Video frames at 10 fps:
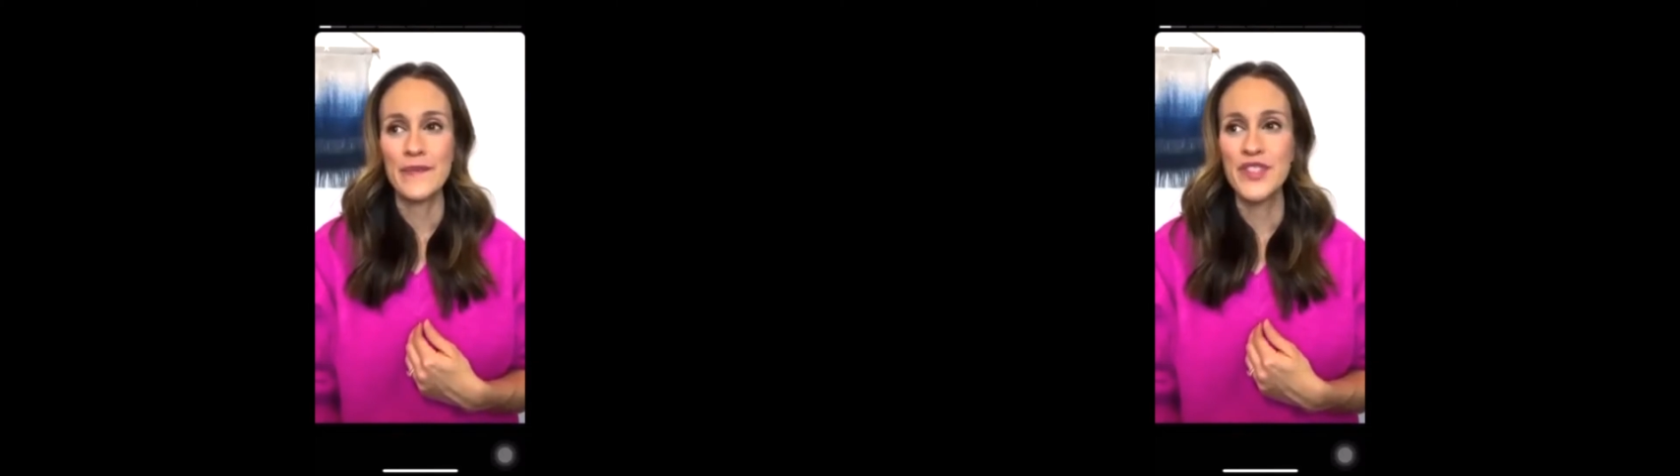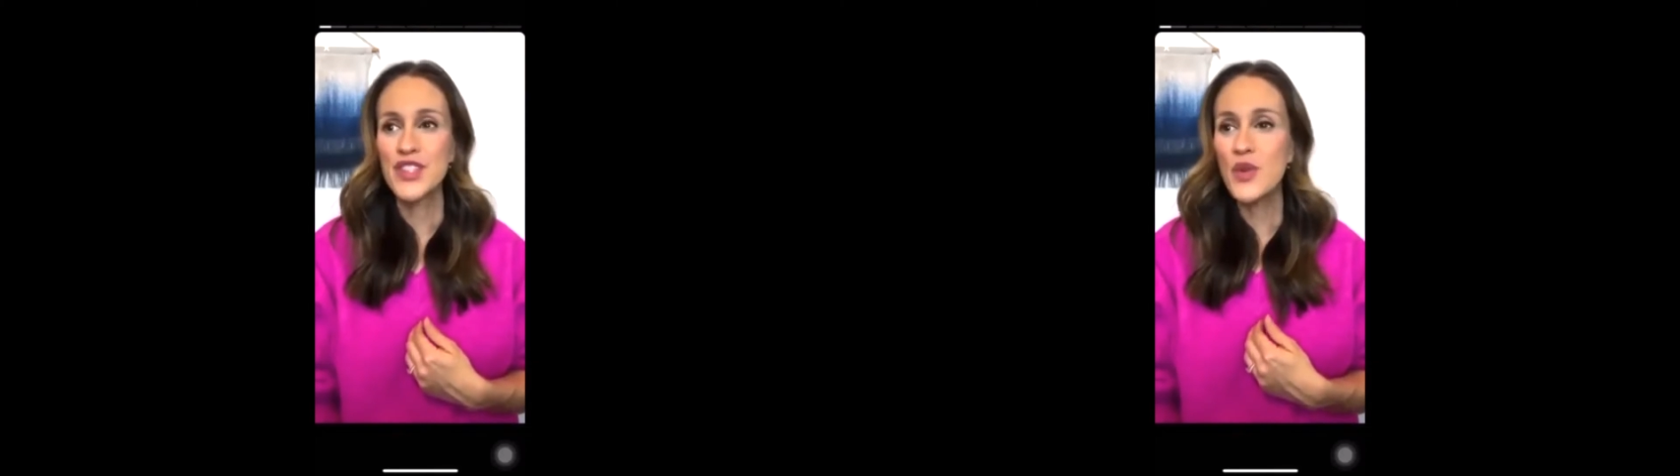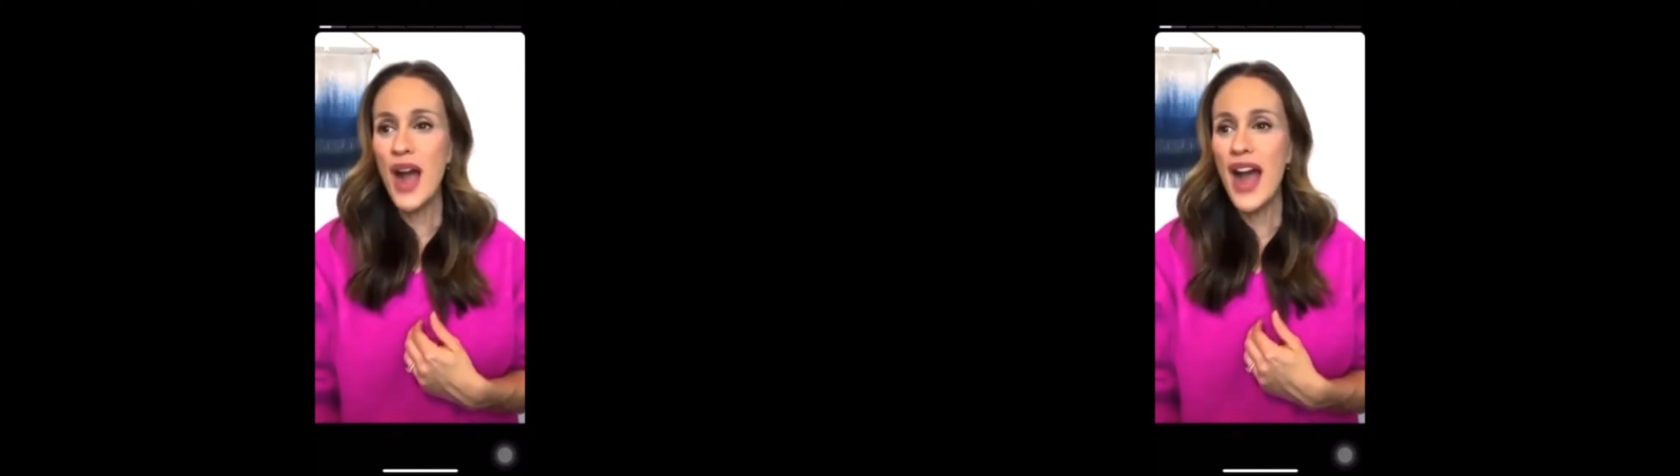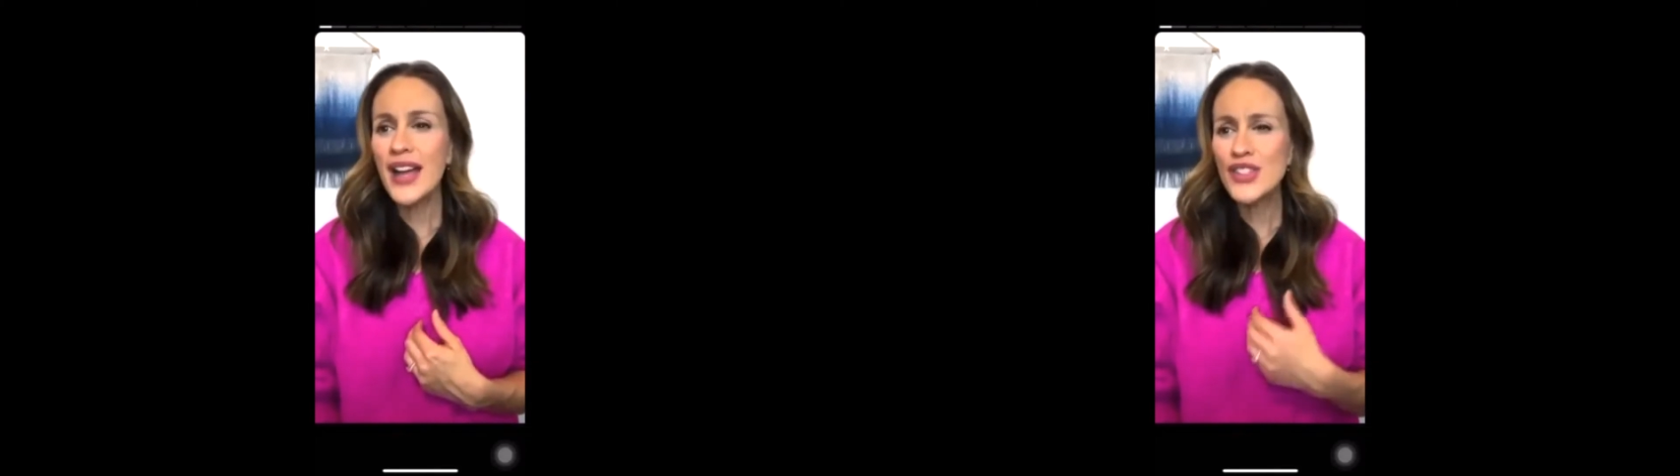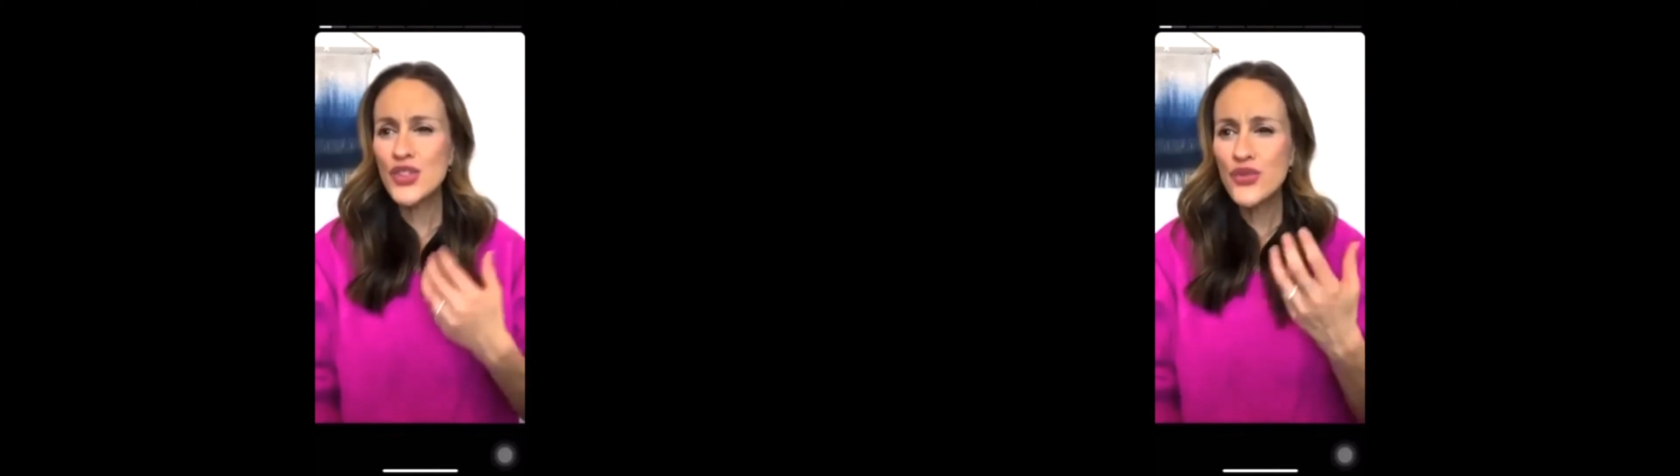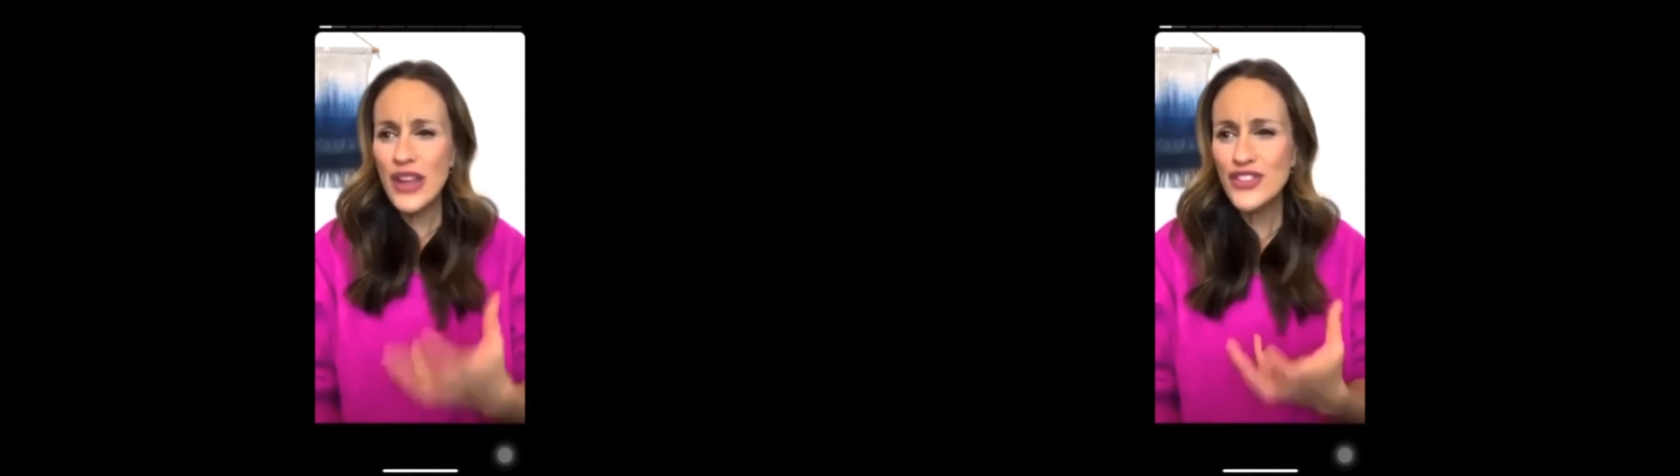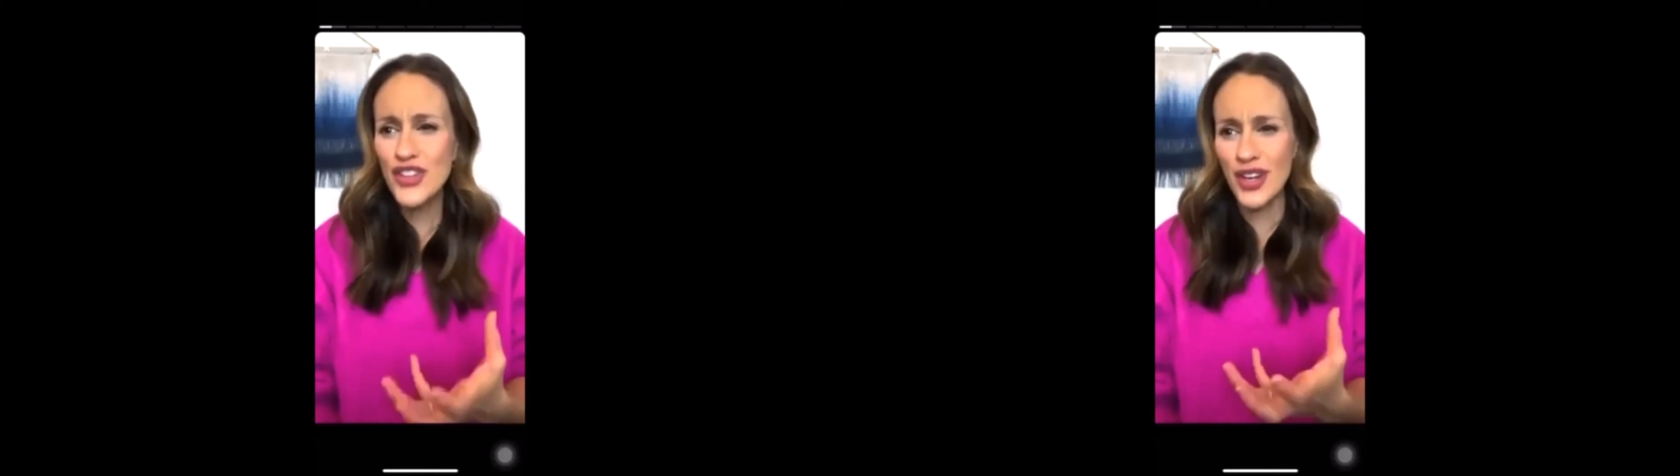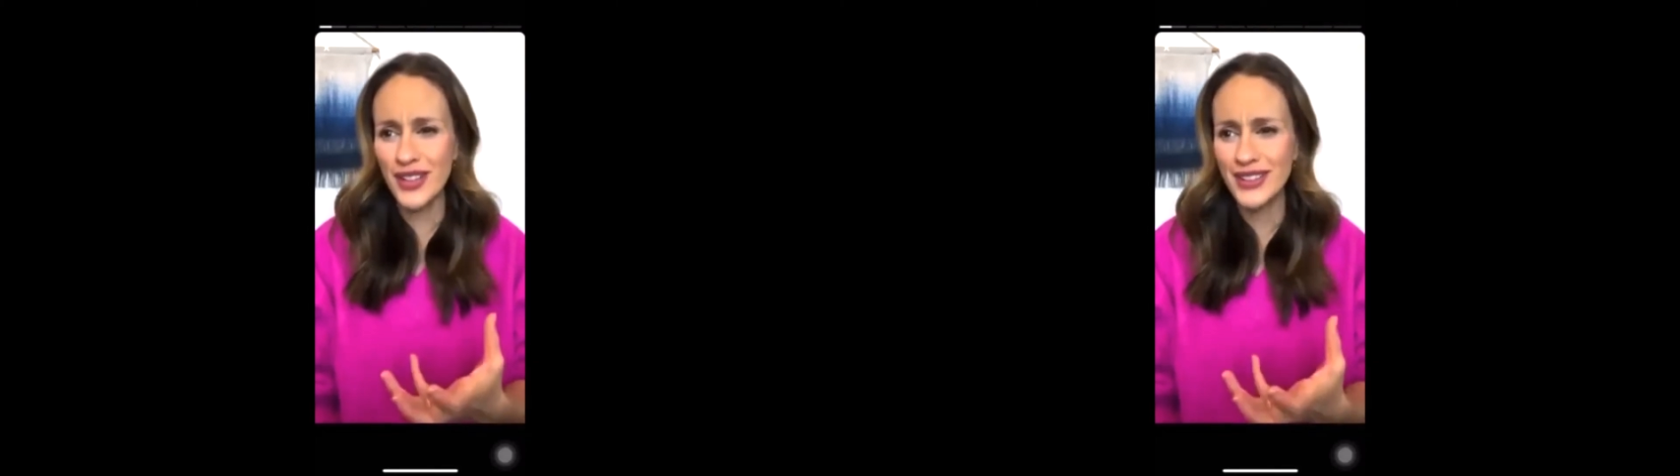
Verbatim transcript: Do I treasure